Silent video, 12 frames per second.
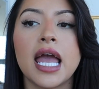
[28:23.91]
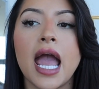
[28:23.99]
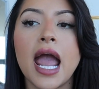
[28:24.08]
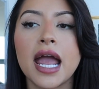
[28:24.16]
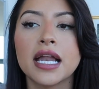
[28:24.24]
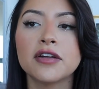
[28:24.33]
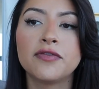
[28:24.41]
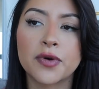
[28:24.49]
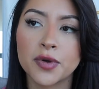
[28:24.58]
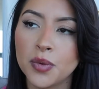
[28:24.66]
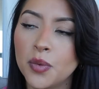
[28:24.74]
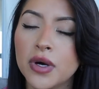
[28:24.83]
And
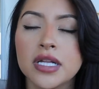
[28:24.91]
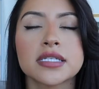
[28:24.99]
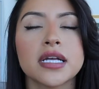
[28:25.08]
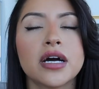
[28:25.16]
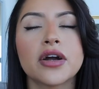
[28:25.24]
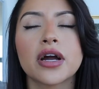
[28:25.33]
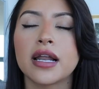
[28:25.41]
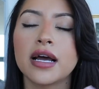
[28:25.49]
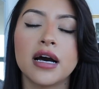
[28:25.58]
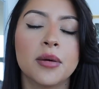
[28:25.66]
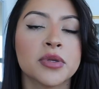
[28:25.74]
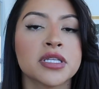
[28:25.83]
for the ones that are gonna
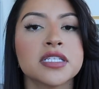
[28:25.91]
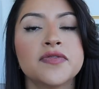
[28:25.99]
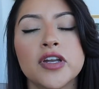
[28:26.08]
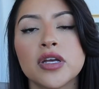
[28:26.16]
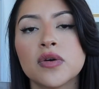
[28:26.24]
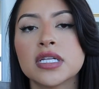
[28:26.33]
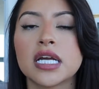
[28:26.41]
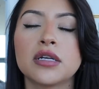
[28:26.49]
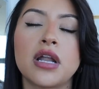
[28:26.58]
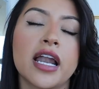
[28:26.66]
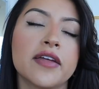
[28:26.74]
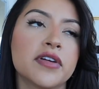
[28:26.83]
come on this video and say
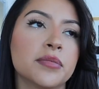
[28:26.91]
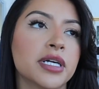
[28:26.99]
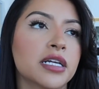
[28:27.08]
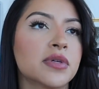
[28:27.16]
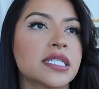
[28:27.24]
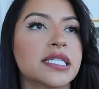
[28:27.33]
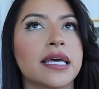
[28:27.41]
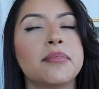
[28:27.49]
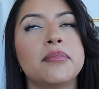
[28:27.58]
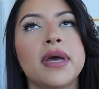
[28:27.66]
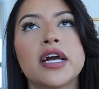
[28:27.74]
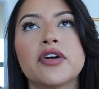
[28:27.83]
not everybody wants to get
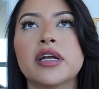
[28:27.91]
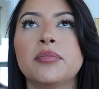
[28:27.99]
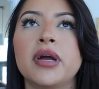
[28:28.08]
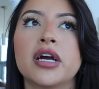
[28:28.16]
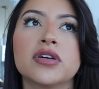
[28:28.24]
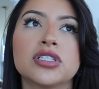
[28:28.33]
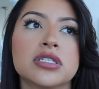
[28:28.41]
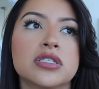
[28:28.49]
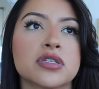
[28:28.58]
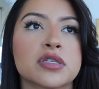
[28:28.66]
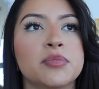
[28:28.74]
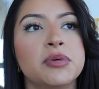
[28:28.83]
married, marriage is
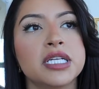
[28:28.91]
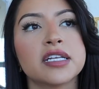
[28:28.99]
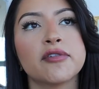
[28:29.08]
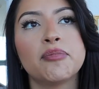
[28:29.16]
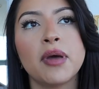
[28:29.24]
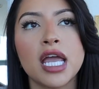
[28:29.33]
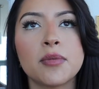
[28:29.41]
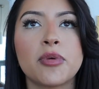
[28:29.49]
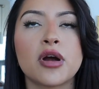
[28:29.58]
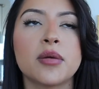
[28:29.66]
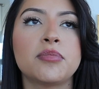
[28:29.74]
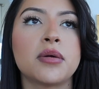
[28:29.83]
just a piece of
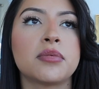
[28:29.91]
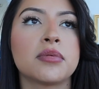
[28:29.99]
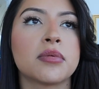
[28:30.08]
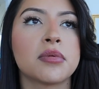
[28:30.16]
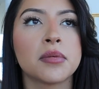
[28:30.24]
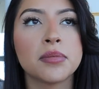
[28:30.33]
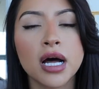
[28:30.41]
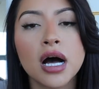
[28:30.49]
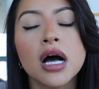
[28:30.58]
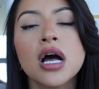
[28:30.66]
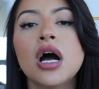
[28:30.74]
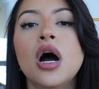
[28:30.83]
paper, blah, blah, blah, blah,
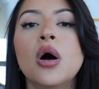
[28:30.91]
blah.